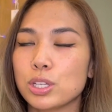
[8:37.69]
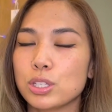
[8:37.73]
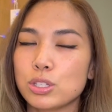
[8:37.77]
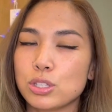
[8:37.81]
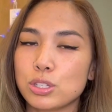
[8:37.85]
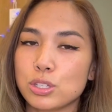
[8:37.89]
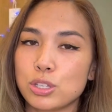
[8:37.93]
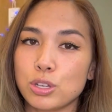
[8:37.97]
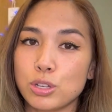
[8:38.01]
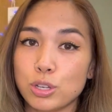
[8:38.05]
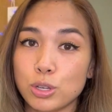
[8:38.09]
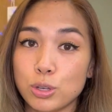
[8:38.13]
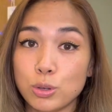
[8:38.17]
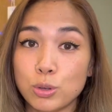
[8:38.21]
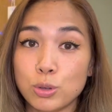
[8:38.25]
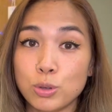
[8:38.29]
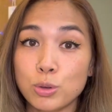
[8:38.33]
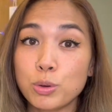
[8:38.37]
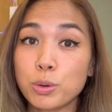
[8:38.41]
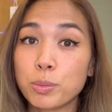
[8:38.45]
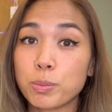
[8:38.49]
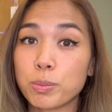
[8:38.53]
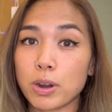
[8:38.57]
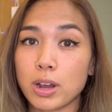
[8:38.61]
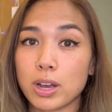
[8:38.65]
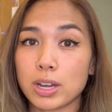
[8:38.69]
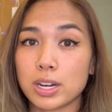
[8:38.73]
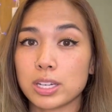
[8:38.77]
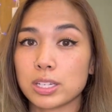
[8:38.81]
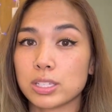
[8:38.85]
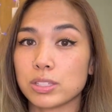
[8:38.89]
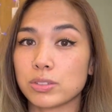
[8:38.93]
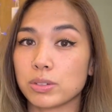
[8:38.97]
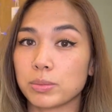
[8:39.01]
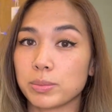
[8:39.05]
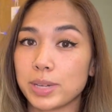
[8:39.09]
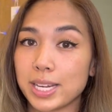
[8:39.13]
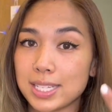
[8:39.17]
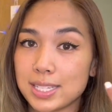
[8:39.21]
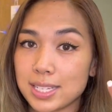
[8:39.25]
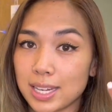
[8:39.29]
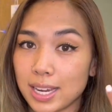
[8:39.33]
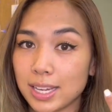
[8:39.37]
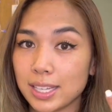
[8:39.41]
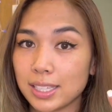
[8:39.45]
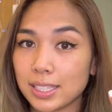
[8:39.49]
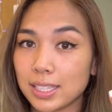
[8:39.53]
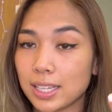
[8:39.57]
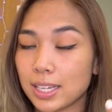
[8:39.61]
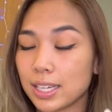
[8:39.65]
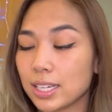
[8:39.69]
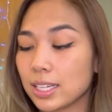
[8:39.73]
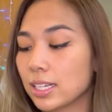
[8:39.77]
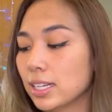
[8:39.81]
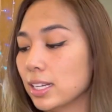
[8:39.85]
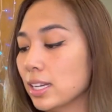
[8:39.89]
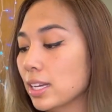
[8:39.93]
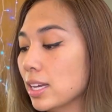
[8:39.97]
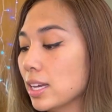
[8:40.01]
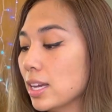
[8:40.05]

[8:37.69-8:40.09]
2 products for my tight line.